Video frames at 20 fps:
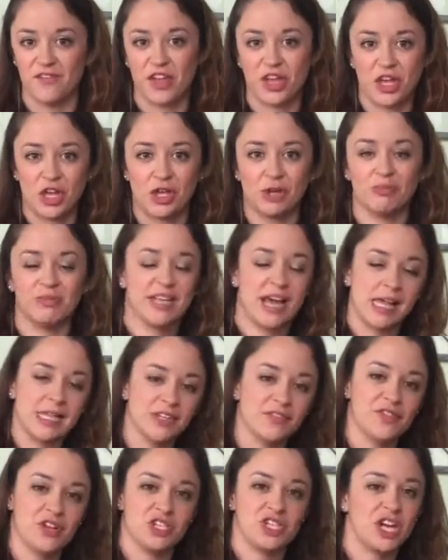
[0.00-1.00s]
film,
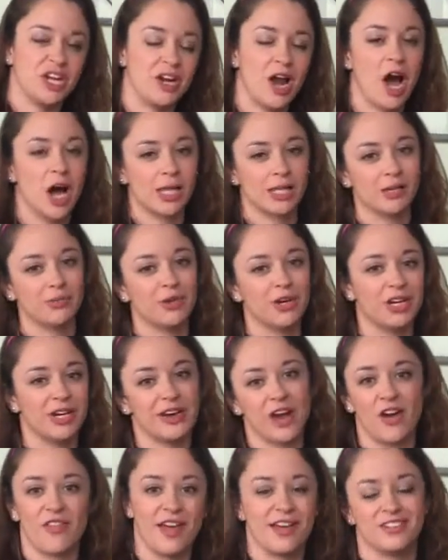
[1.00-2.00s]
television, Hollywood,
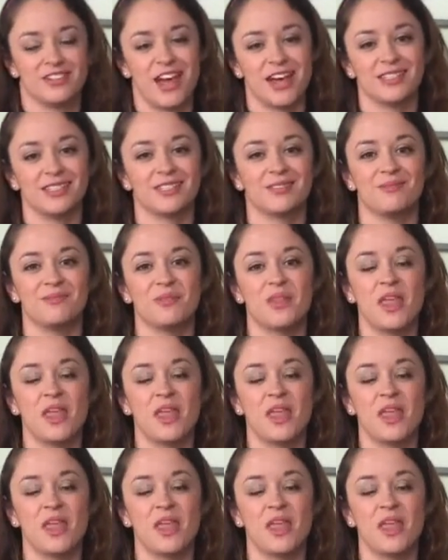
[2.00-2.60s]
all that jazz.